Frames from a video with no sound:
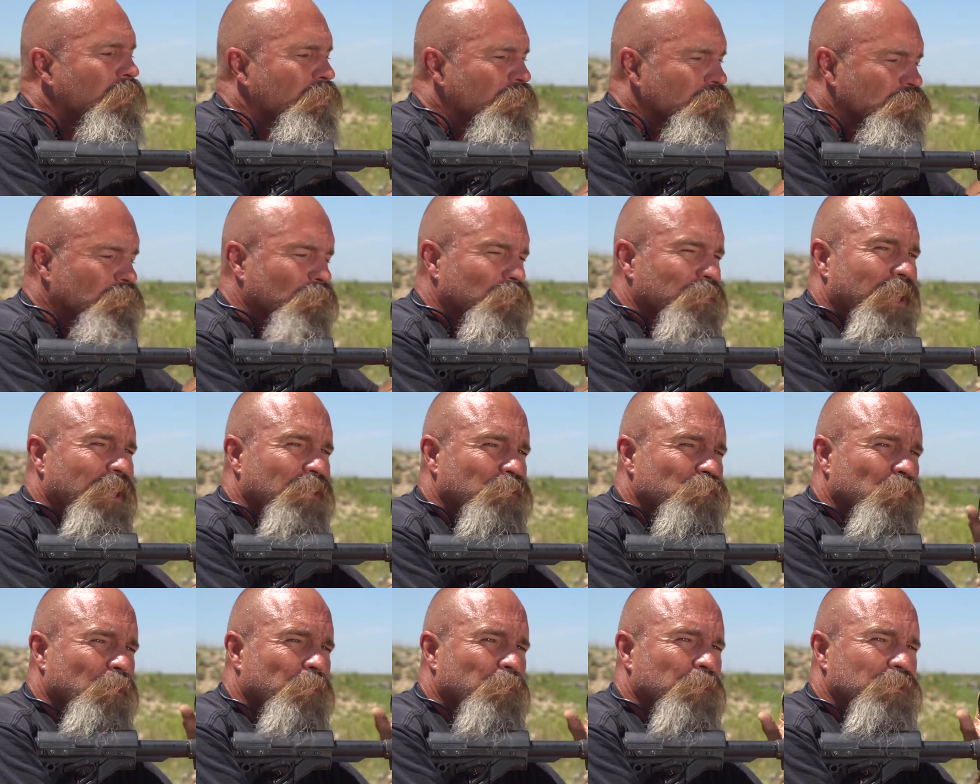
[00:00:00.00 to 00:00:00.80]
So
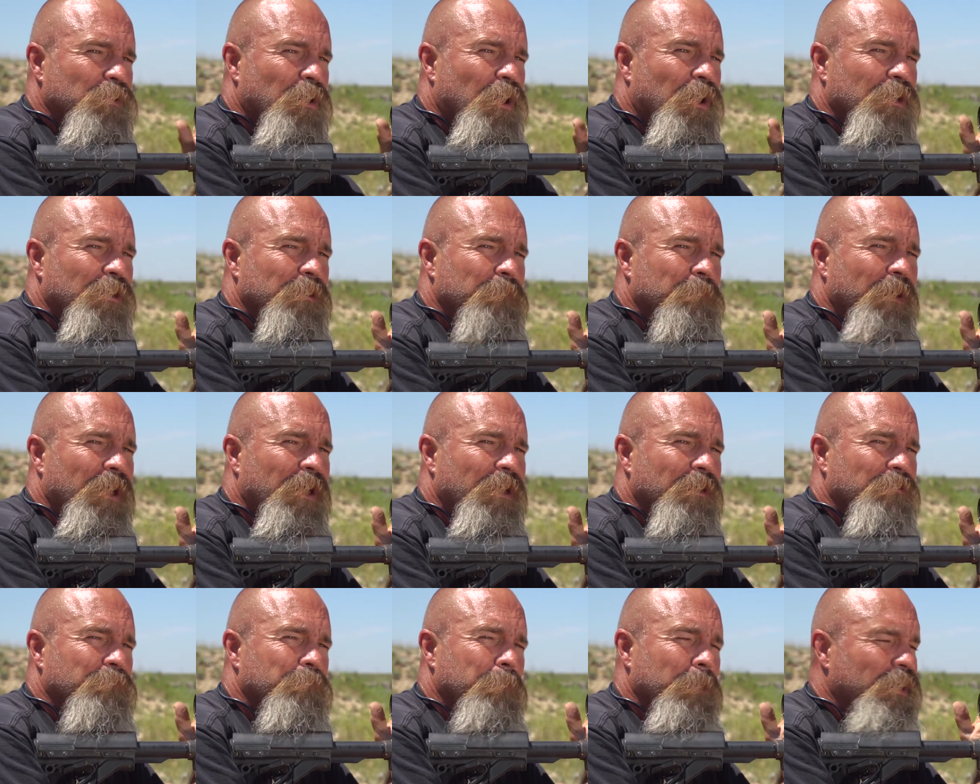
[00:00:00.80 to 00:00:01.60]
that's what we're talking
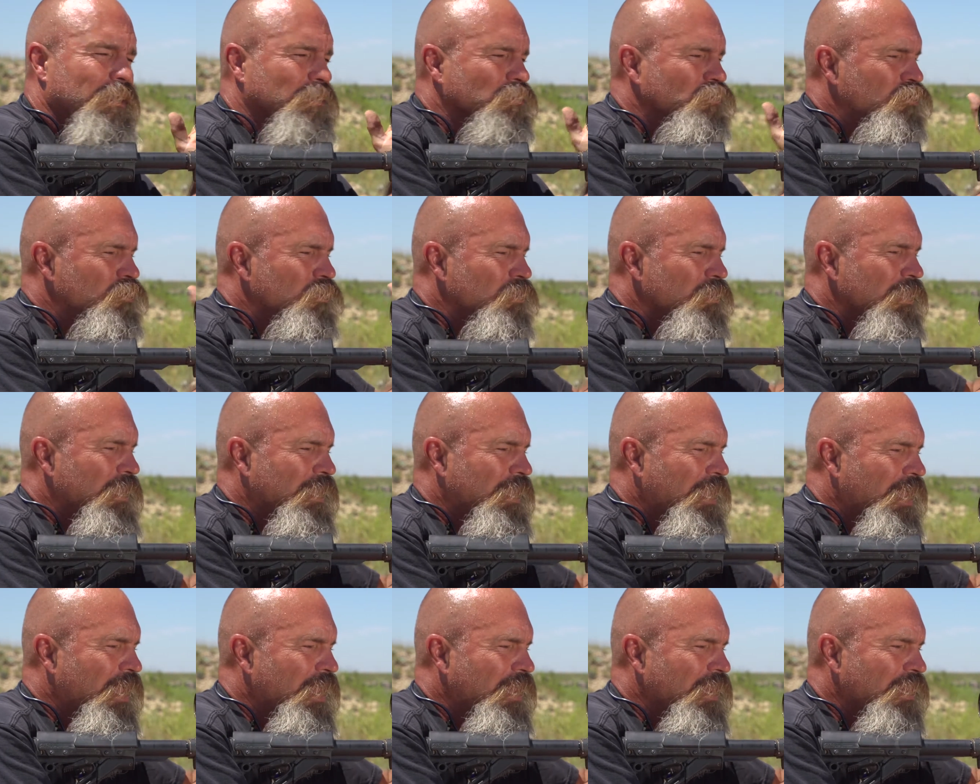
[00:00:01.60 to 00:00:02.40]
about shooting
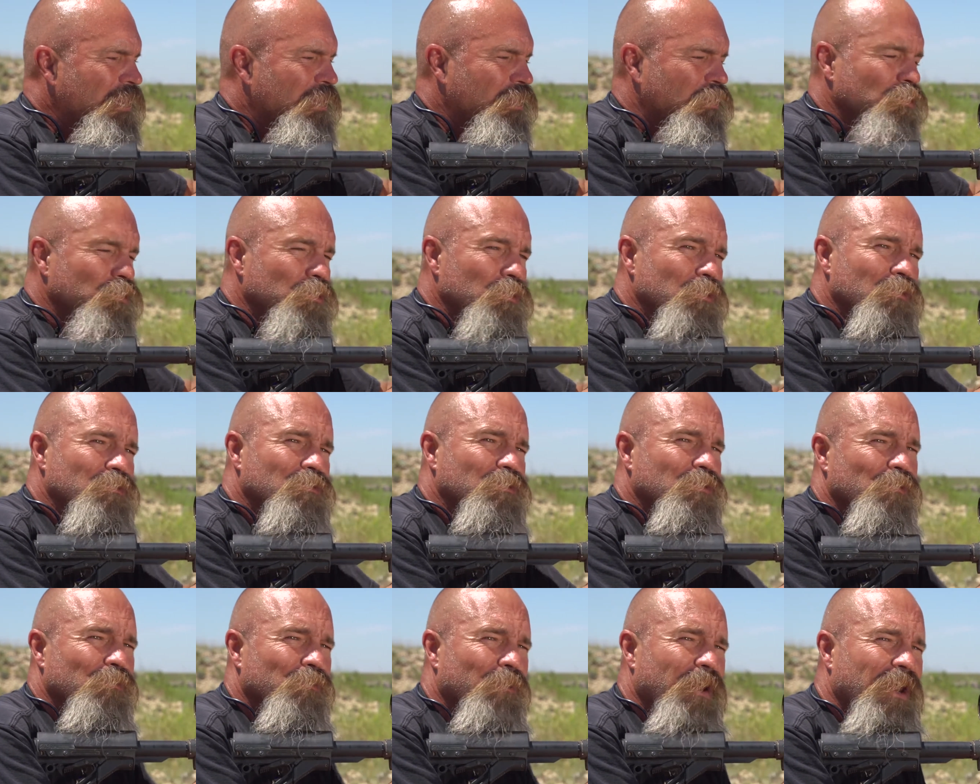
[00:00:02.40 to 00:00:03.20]
canted and
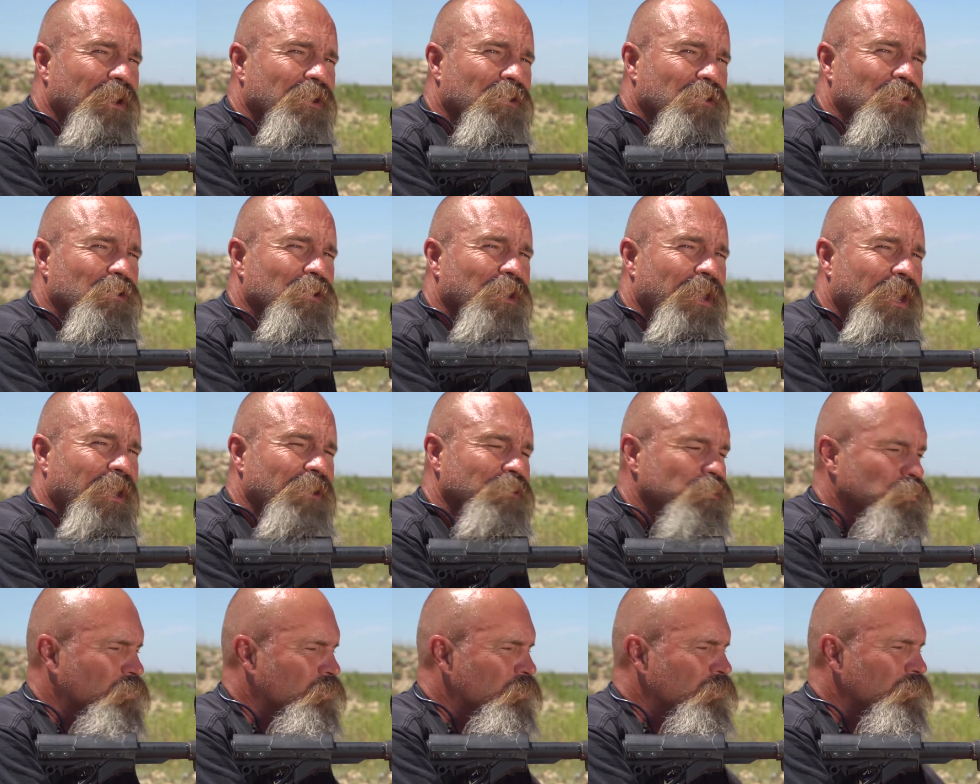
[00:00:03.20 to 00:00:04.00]
using the reticle to
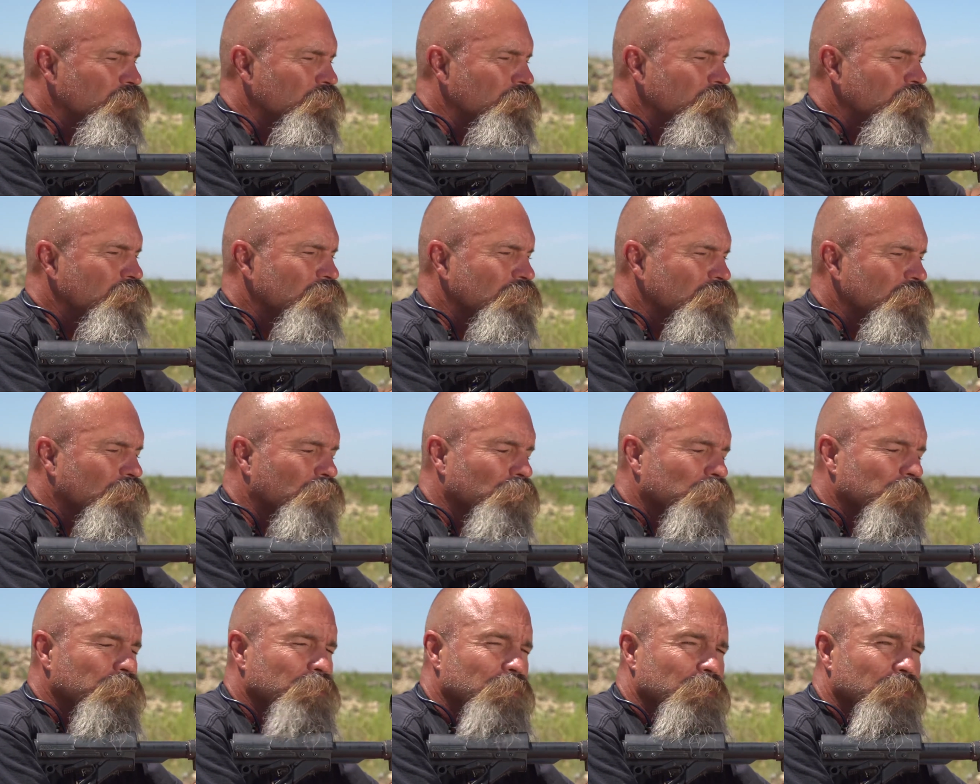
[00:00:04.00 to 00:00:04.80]
actually, or
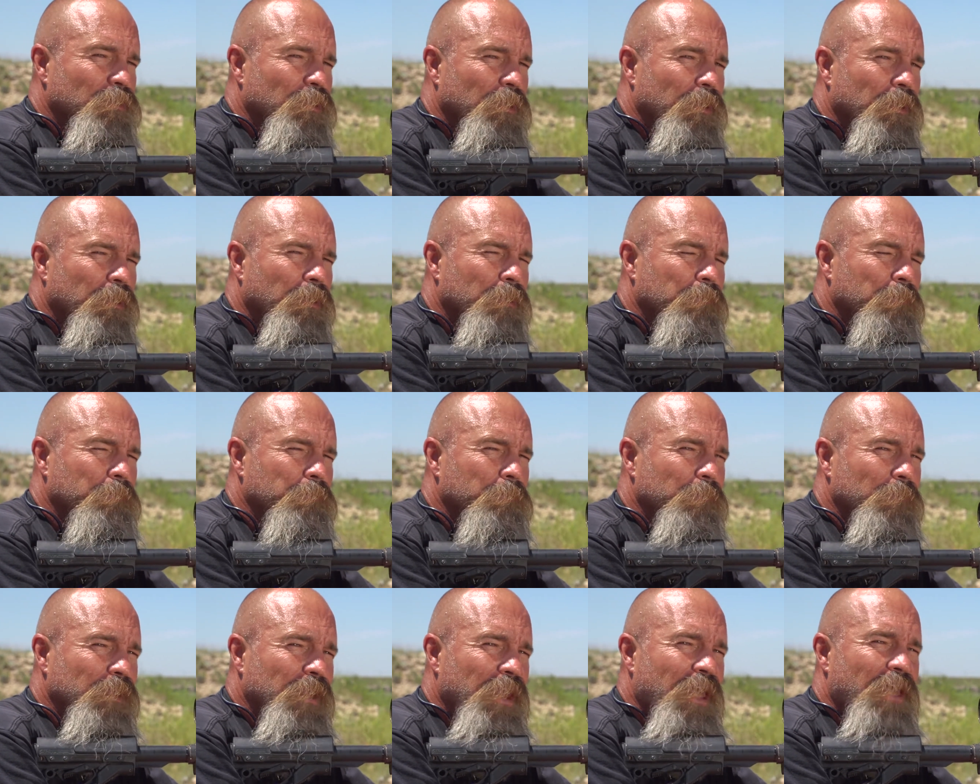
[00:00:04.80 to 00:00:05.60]
using the
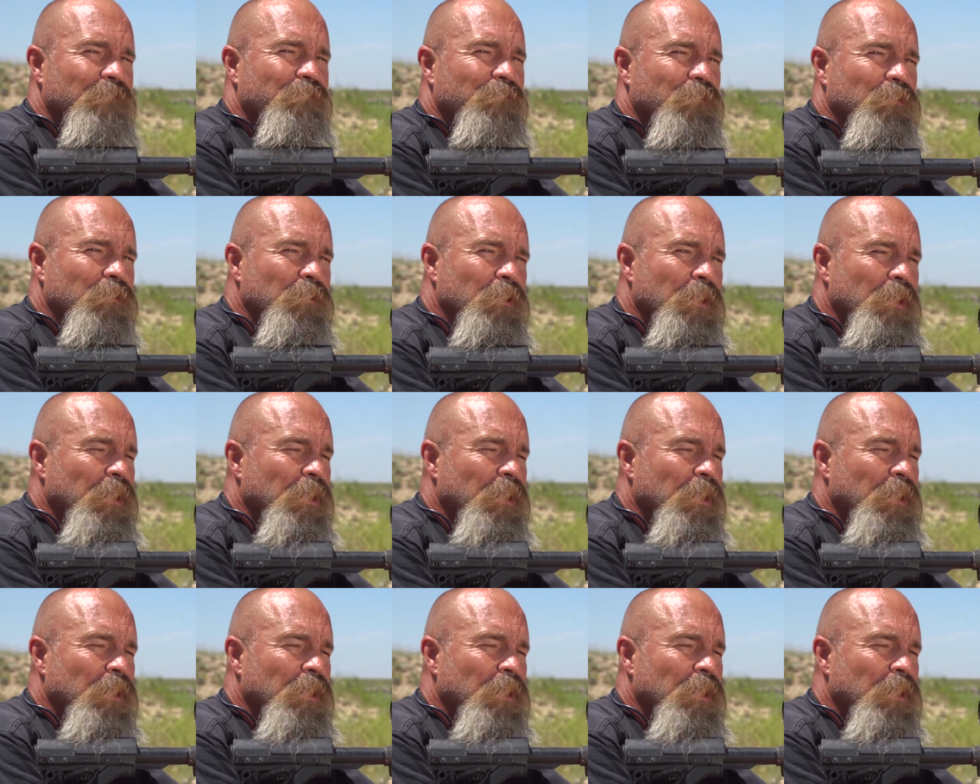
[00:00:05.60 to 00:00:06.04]
level